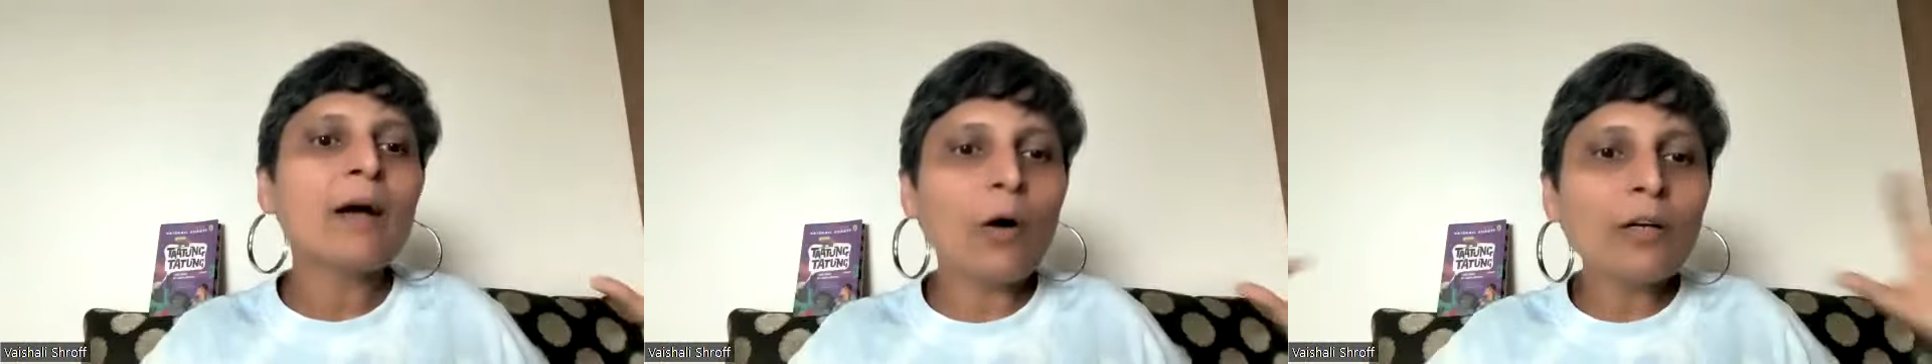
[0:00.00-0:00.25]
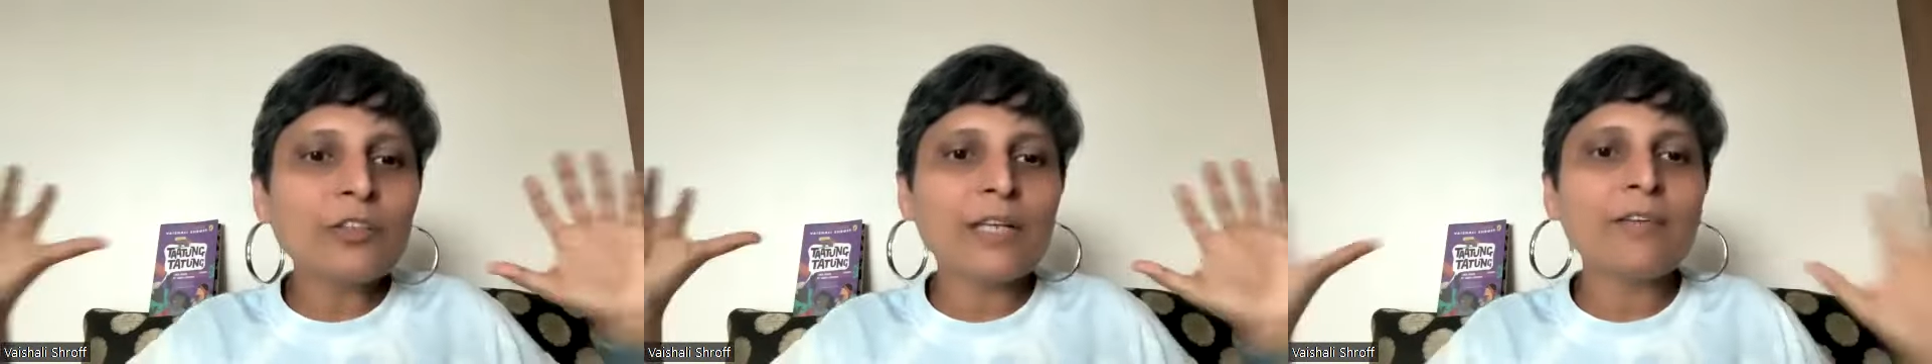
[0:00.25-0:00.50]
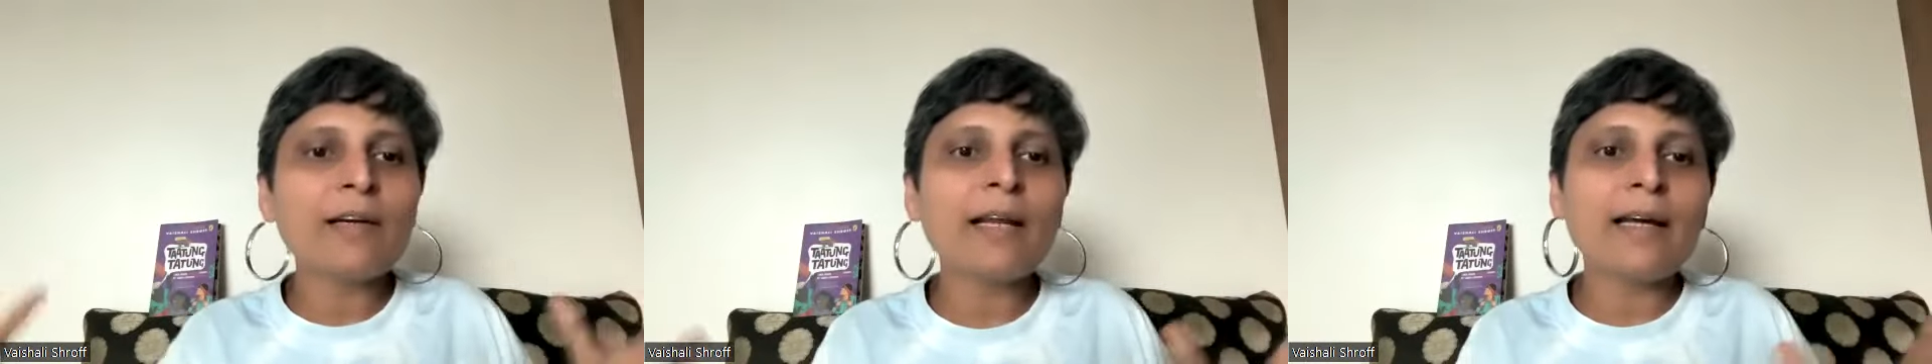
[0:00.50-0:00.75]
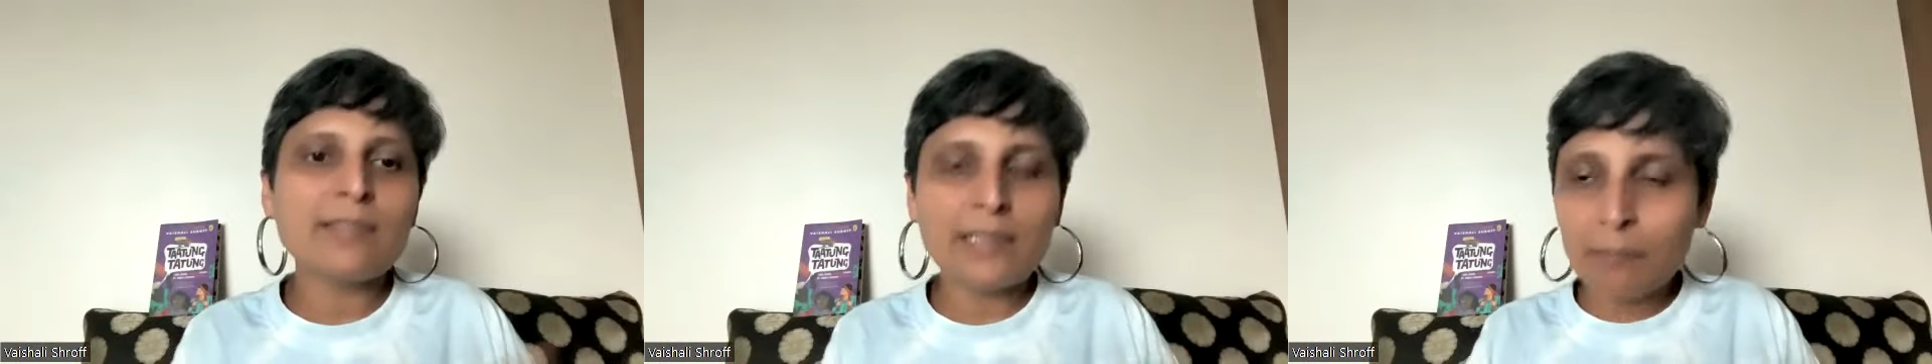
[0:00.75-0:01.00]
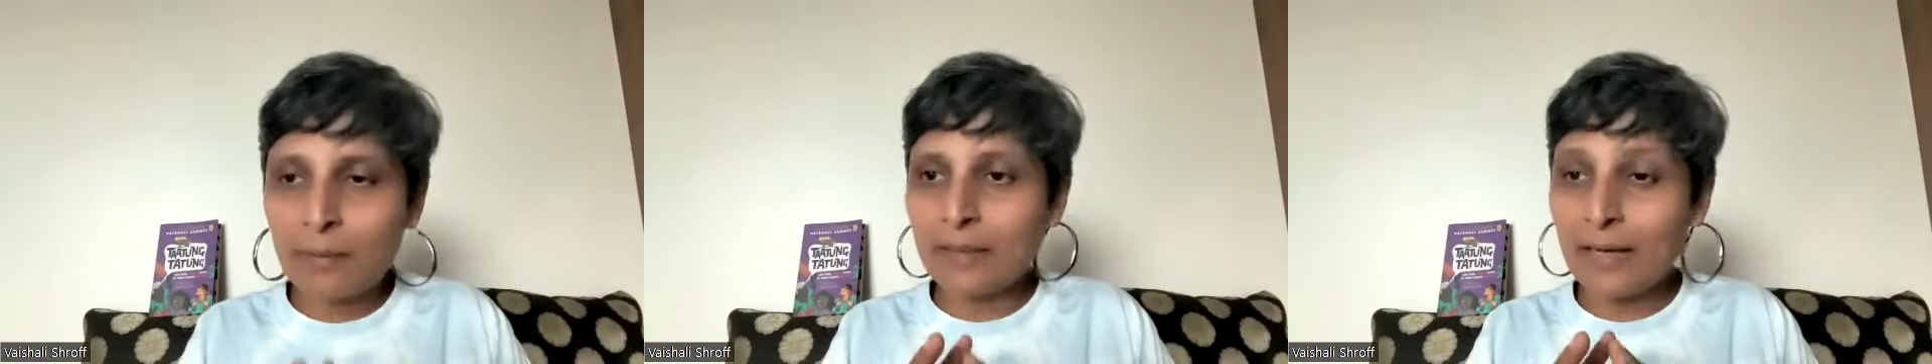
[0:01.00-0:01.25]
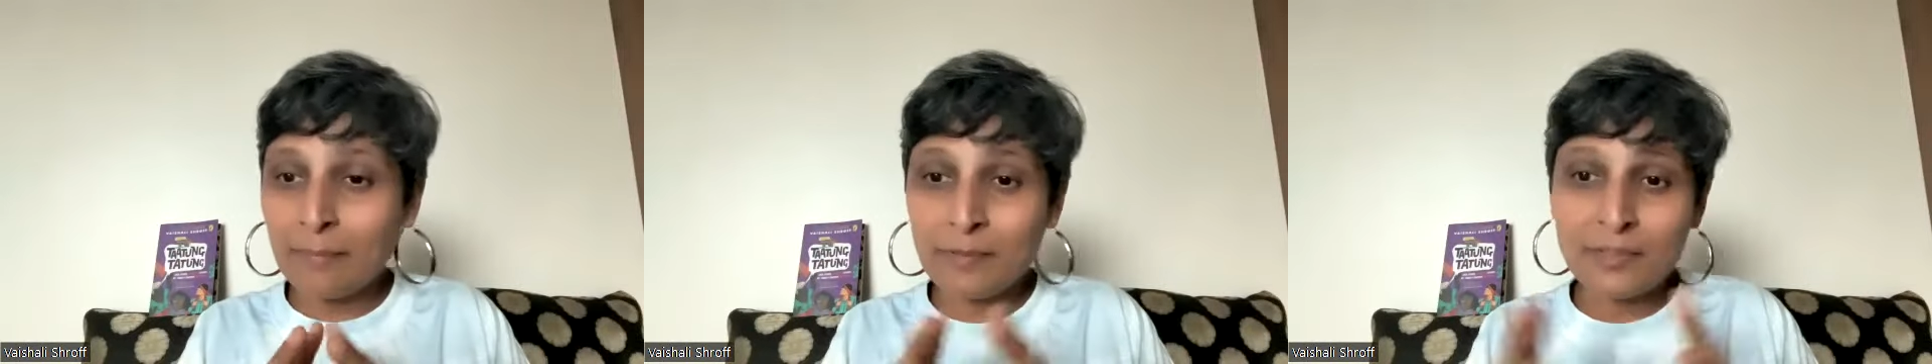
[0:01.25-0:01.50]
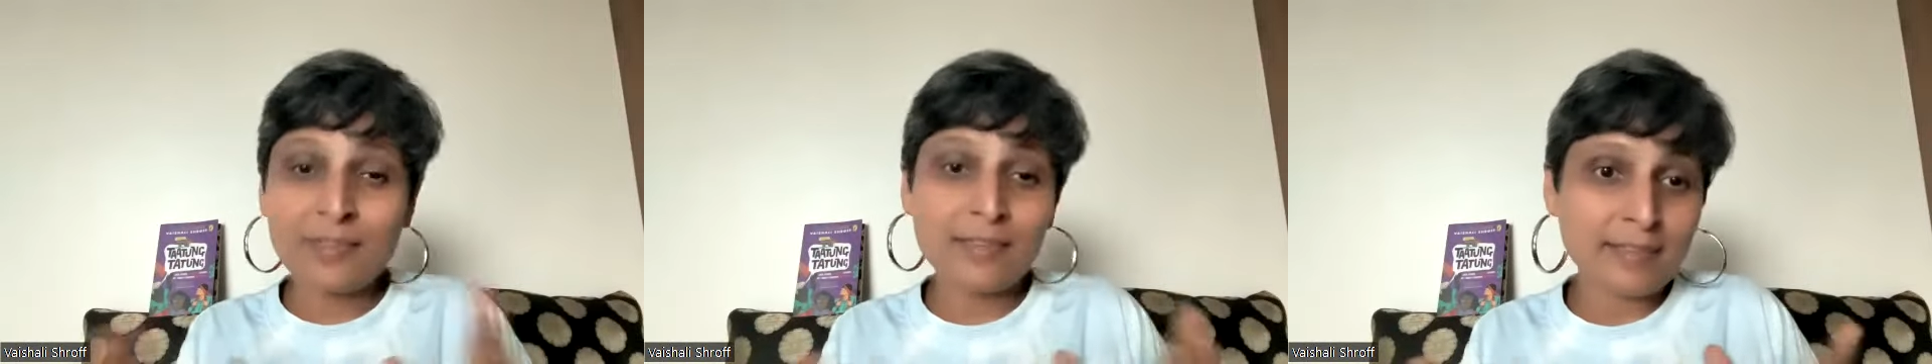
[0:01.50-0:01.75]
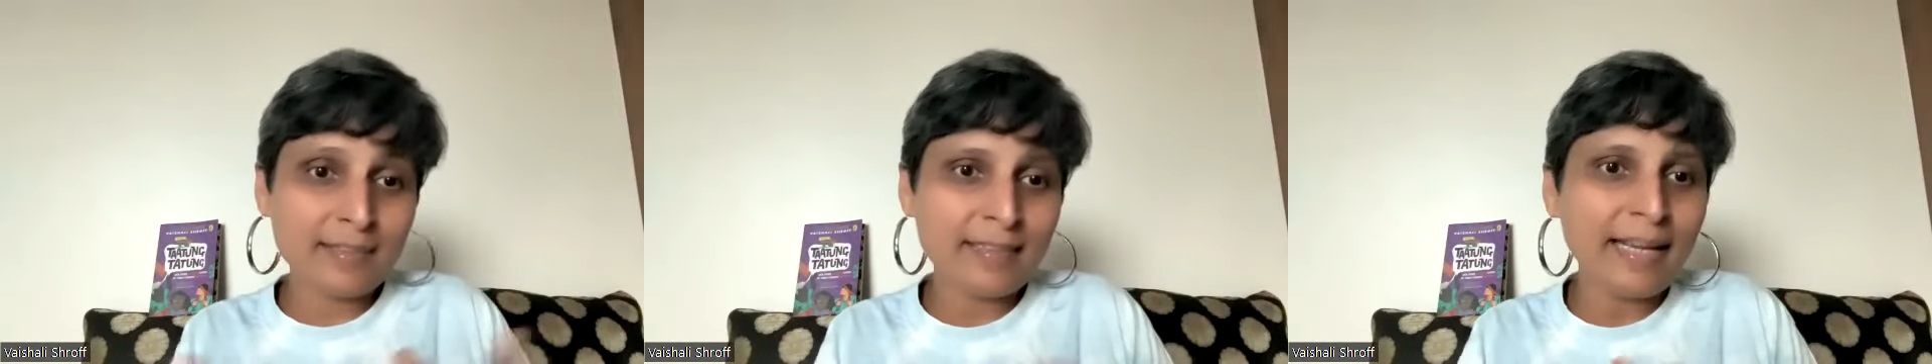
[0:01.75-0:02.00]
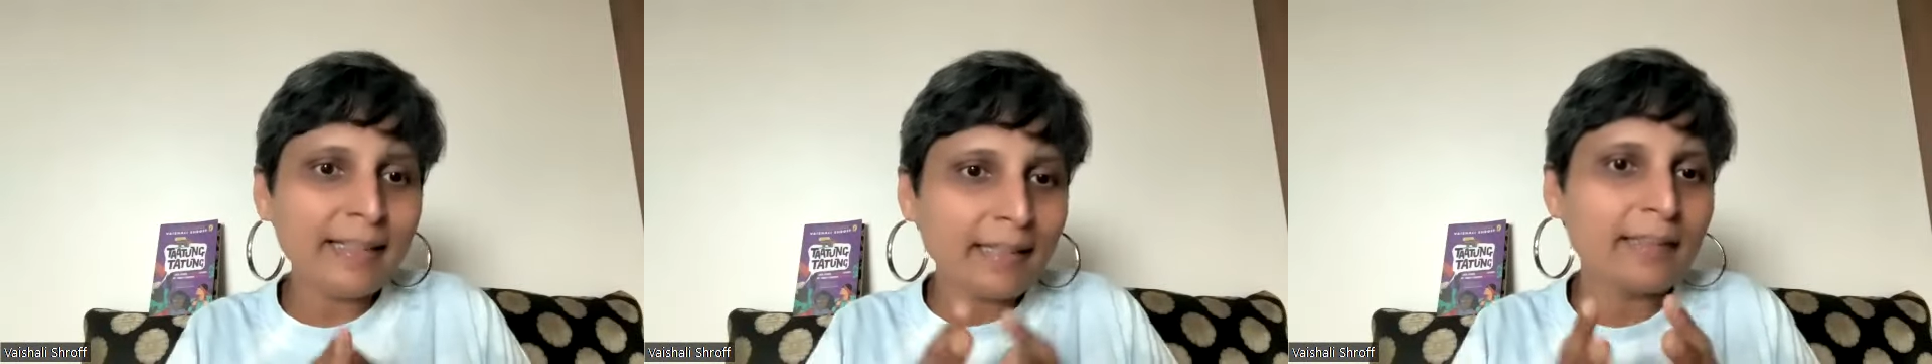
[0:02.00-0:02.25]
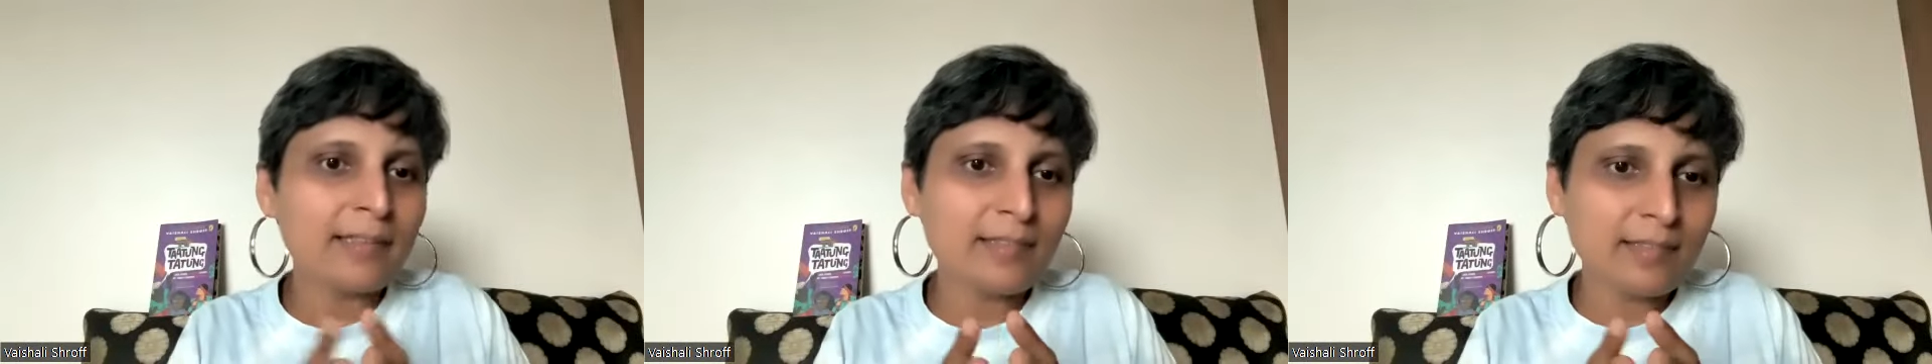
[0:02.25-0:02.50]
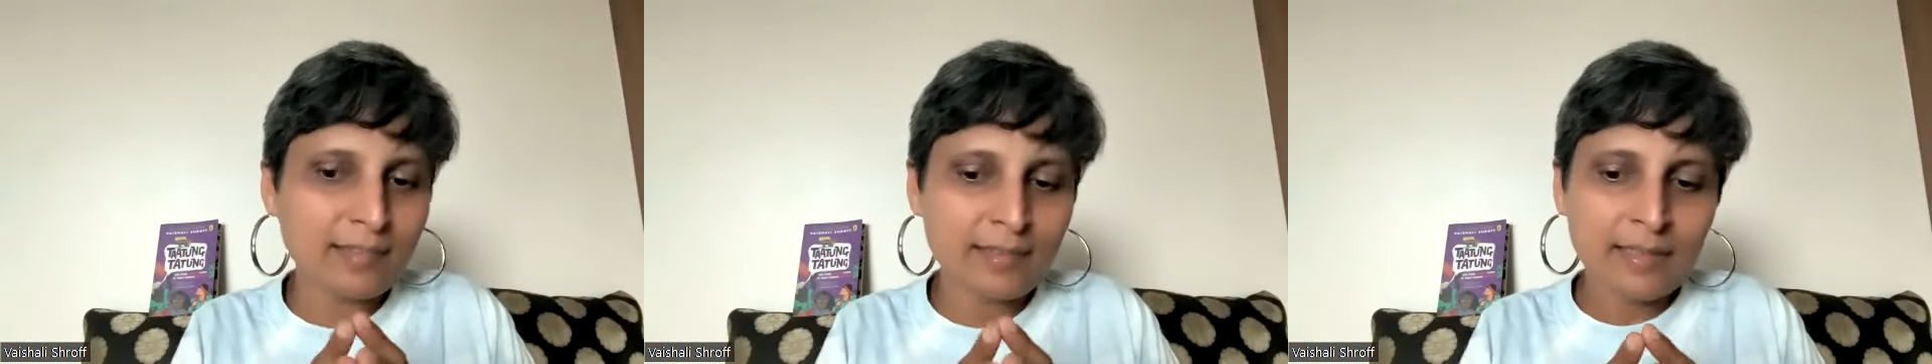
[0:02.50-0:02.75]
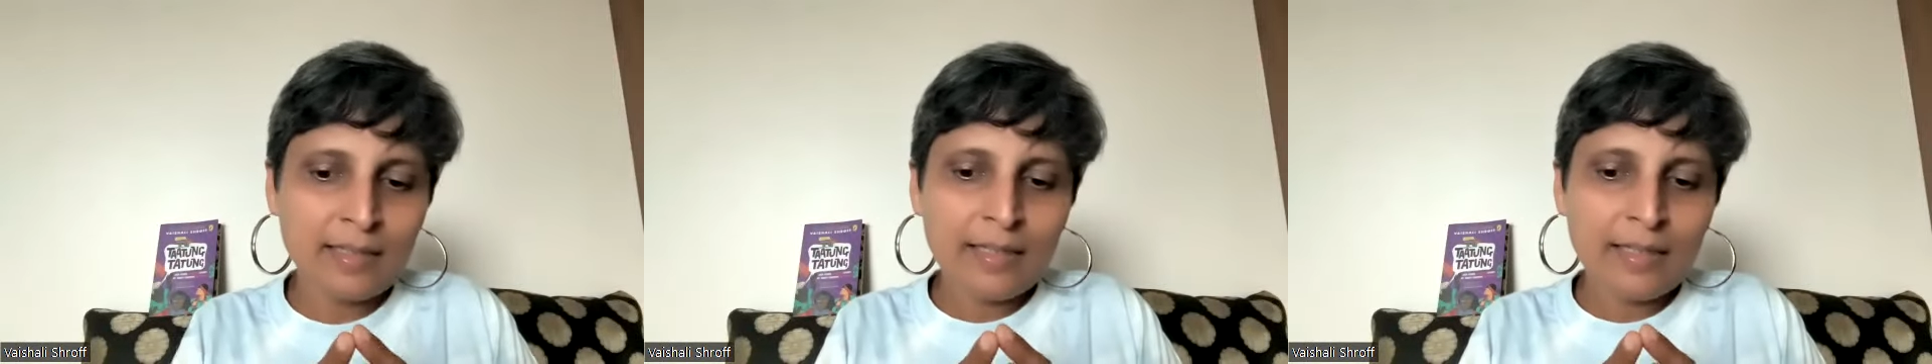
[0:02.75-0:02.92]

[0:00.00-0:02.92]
or generalizing but i'm just saying that this